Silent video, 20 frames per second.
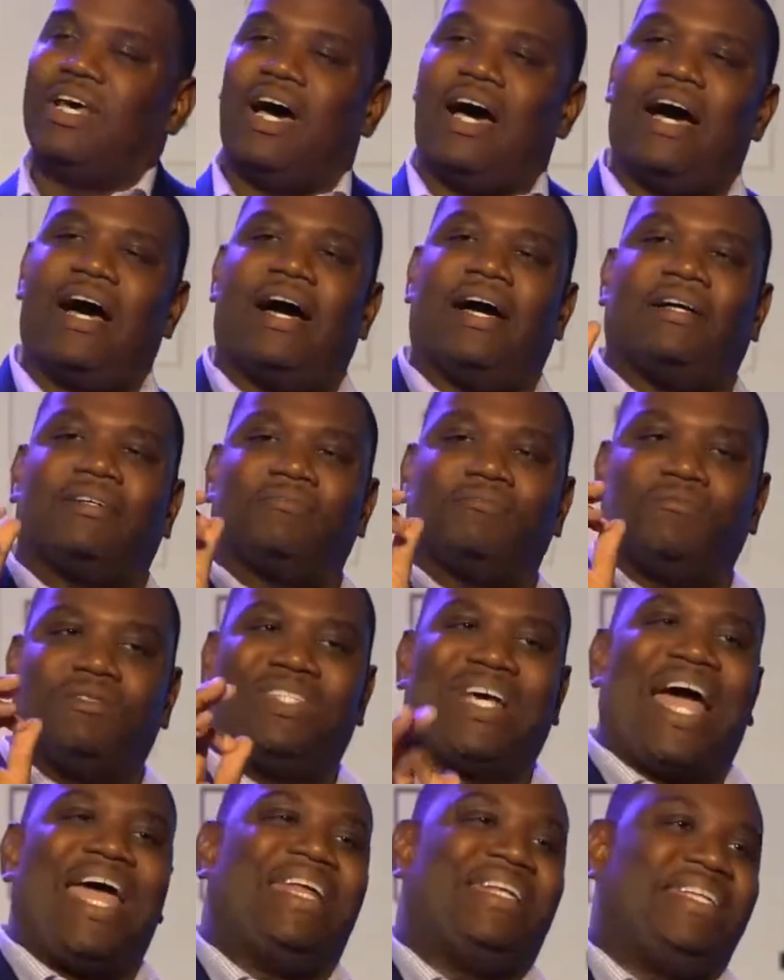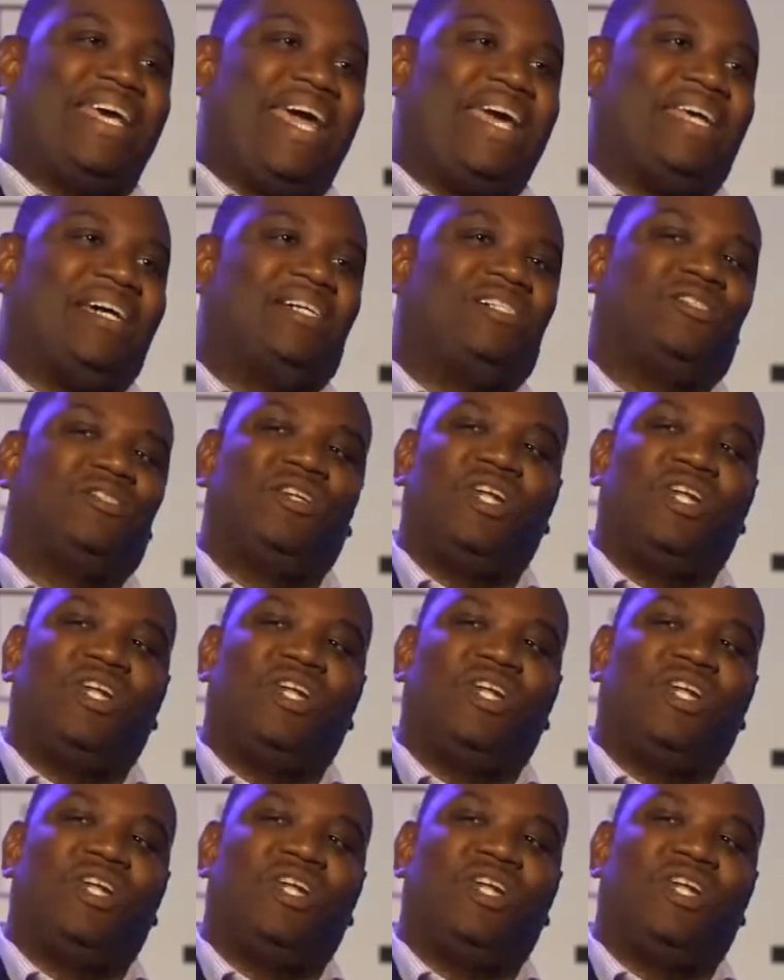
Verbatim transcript: uh, diet data.